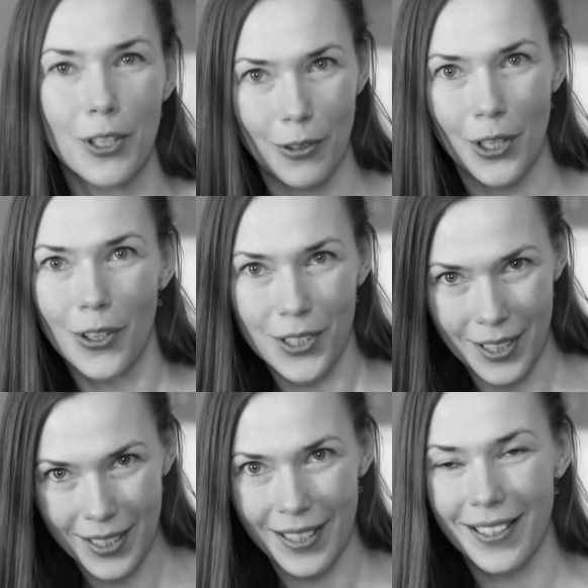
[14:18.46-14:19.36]

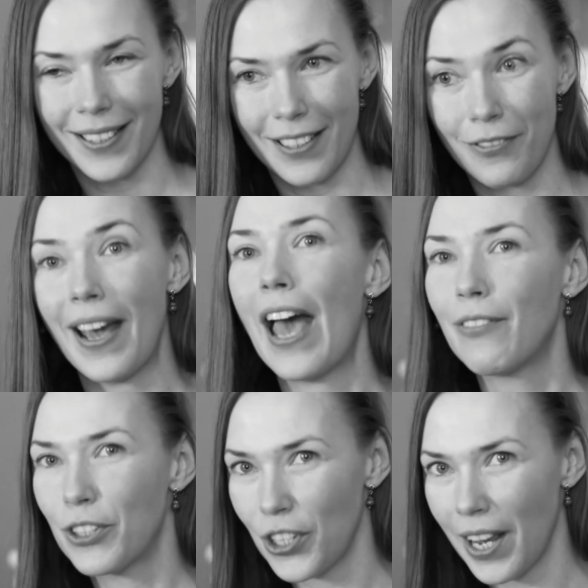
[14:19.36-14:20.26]
curiosity if I have
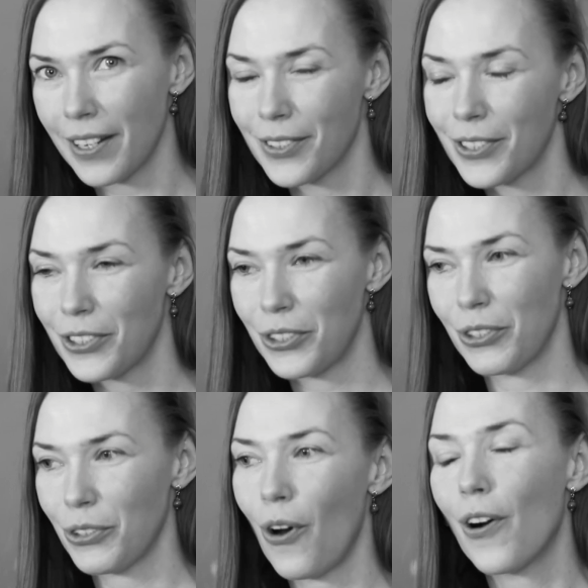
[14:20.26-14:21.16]
a chance to
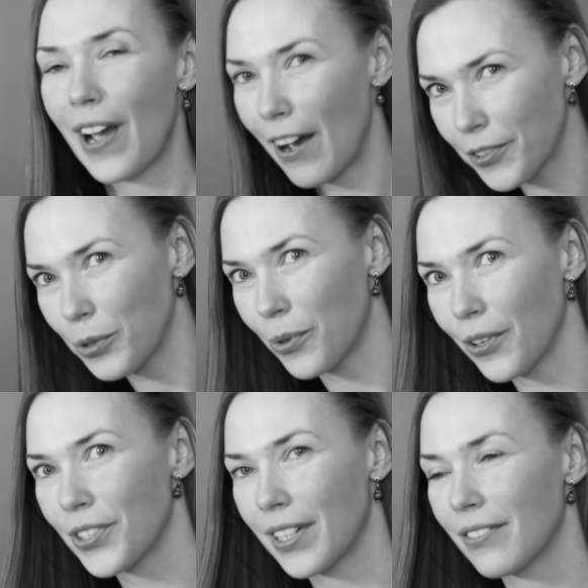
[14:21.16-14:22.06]
talk
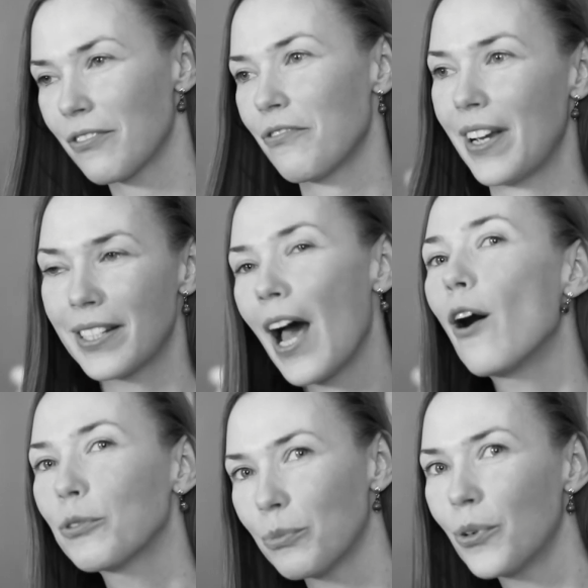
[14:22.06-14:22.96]
afterwards and find
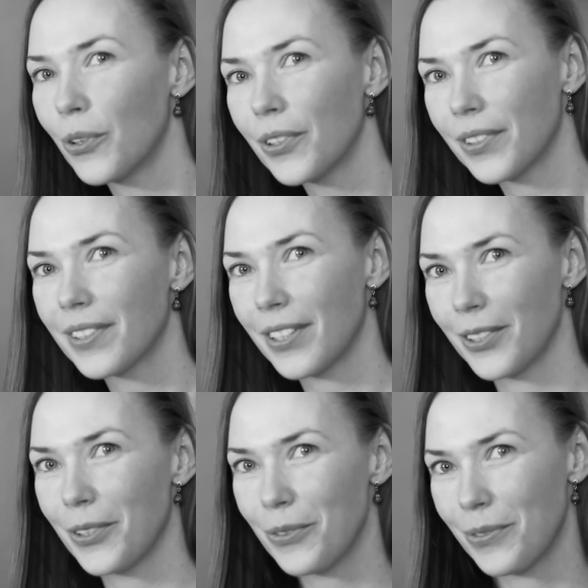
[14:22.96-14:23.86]
out more, you
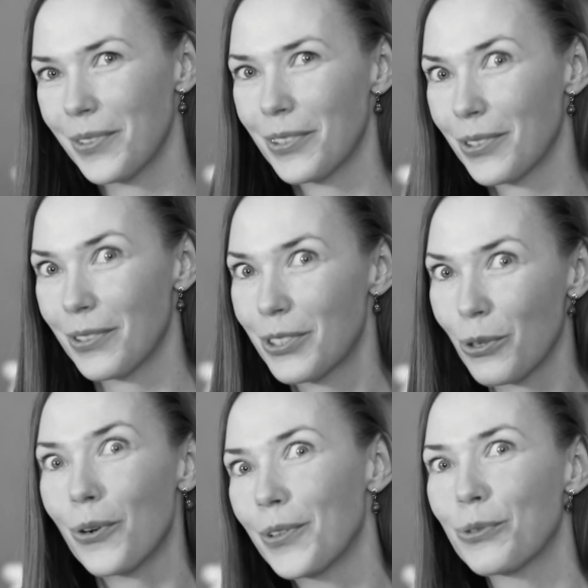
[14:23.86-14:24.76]
know,
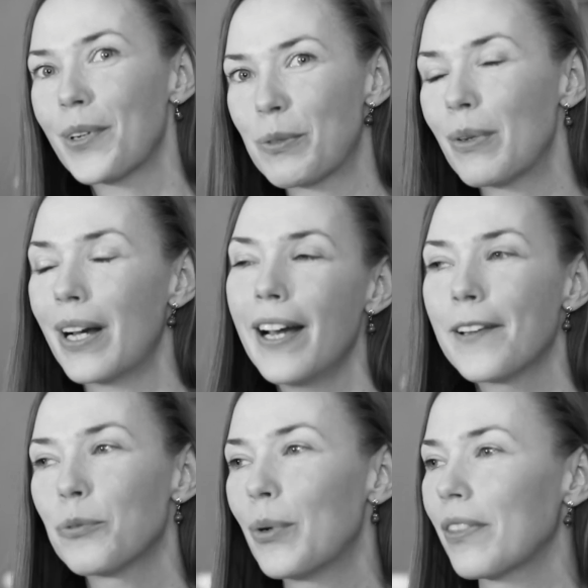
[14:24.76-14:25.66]
stories, what's
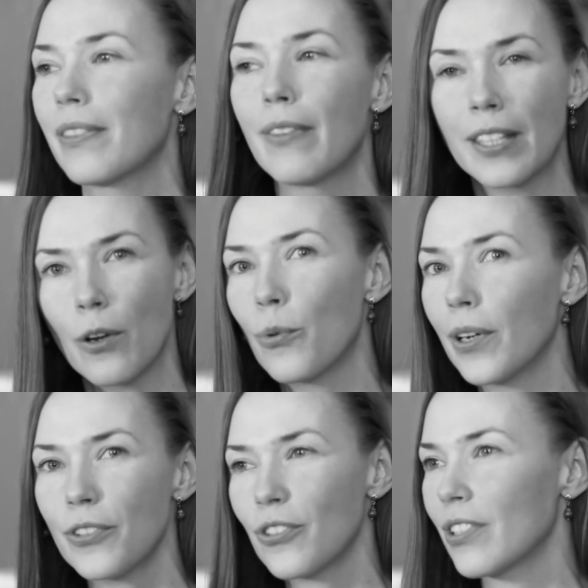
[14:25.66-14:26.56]
behind. But then I
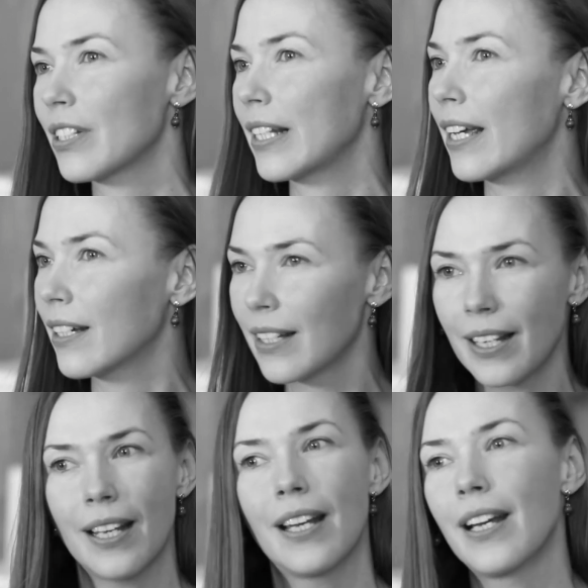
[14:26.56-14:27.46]
watch, it's like
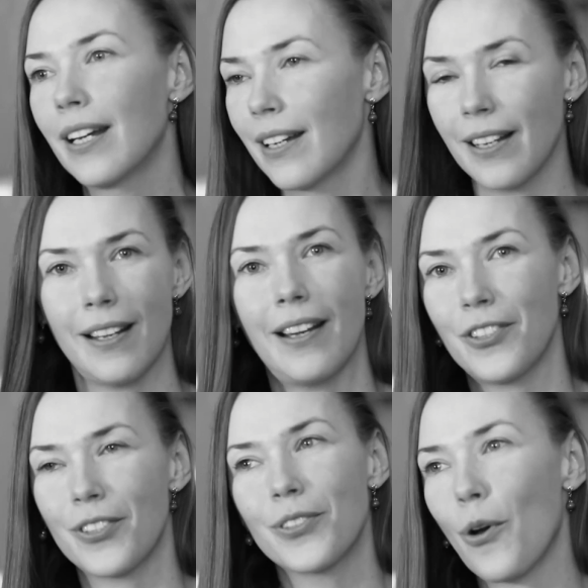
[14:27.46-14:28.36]
I
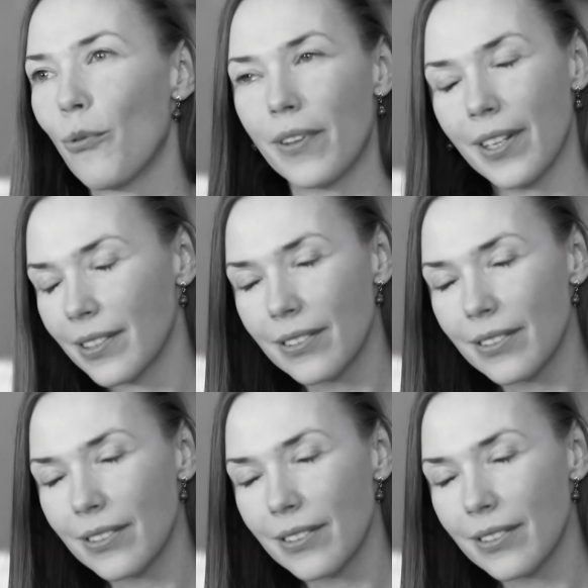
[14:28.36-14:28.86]
just go with it.